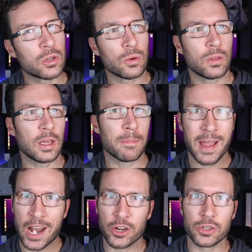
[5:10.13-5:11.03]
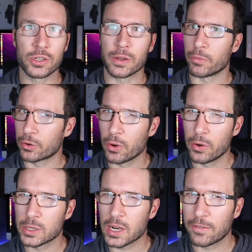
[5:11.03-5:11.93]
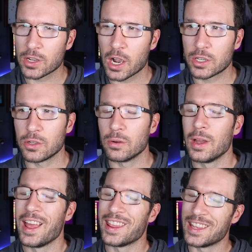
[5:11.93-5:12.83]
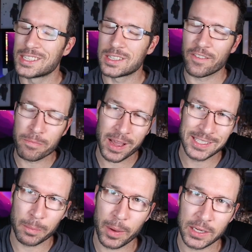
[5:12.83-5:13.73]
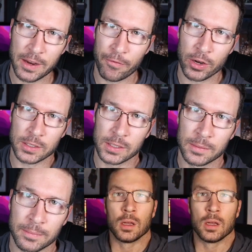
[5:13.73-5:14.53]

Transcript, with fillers: to the managers and recruiters that I've talked to, this stuff makes a big difference.